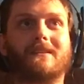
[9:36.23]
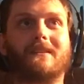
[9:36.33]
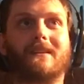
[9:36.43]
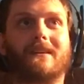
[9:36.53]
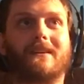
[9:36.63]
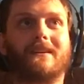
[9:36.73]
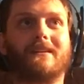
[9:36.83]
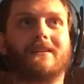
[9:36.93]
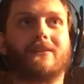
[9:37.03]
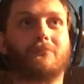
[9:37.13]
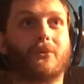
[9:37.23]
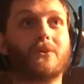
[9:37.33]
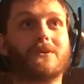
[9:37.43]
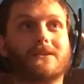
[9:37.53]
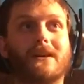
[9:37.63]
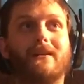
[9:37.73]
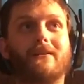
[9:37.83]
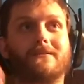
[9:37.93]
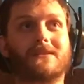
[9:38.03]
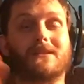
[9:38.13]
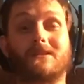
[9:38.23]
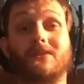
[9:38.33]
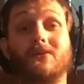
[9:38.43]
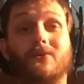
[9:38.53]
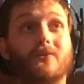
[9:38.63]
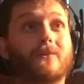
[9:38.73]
And the boys now have seen two.